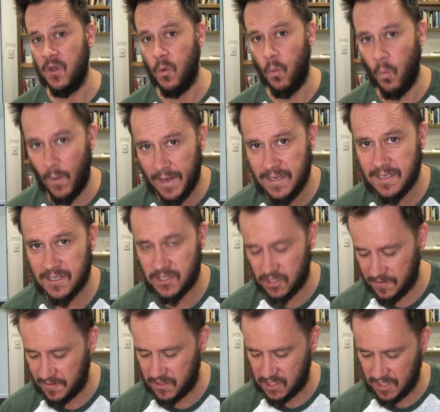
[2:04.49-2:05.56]
went to
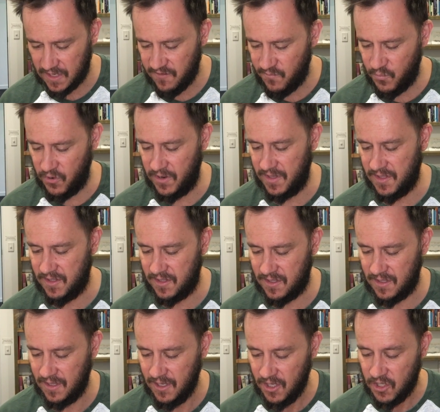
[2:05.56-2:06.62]
the chief
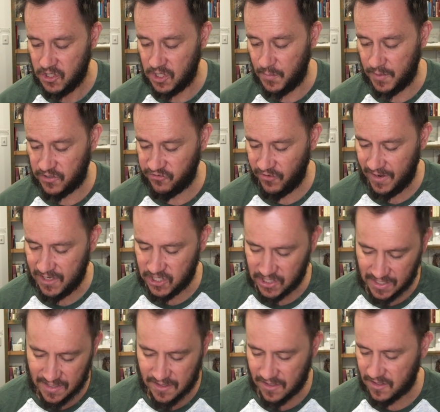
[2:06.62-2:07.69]
priests to betray
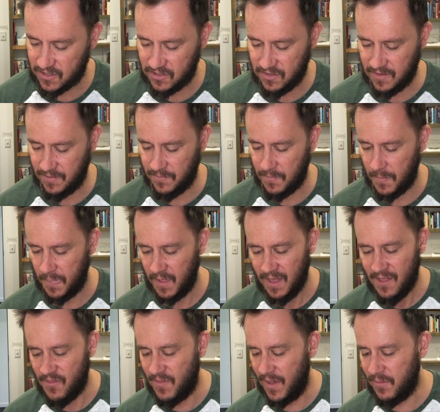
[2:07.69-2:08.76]
Jesus to them.
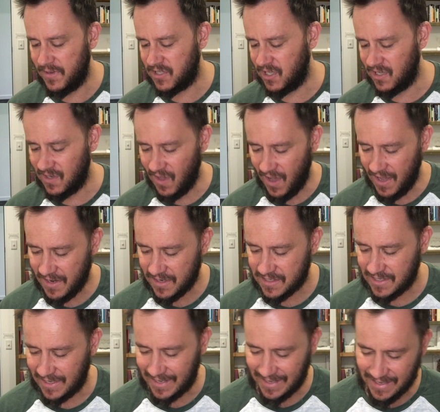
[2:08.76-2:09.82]
They were delighted to
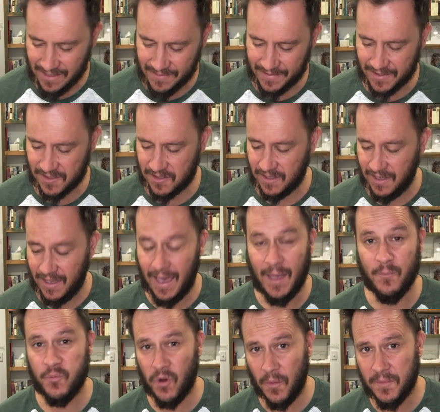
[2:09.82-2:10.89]
hear this
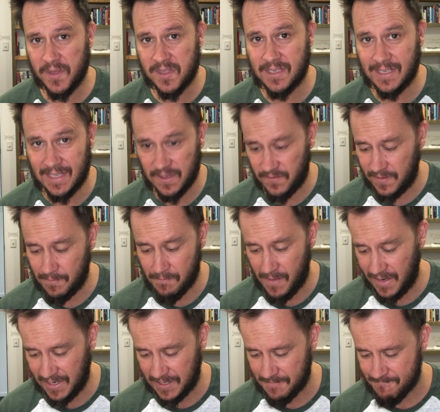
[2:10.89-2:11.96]
and promised to give him
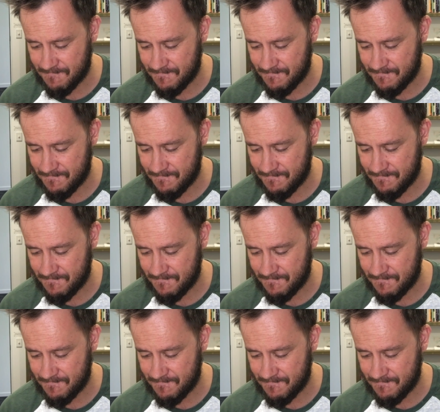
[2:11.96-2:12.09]
money.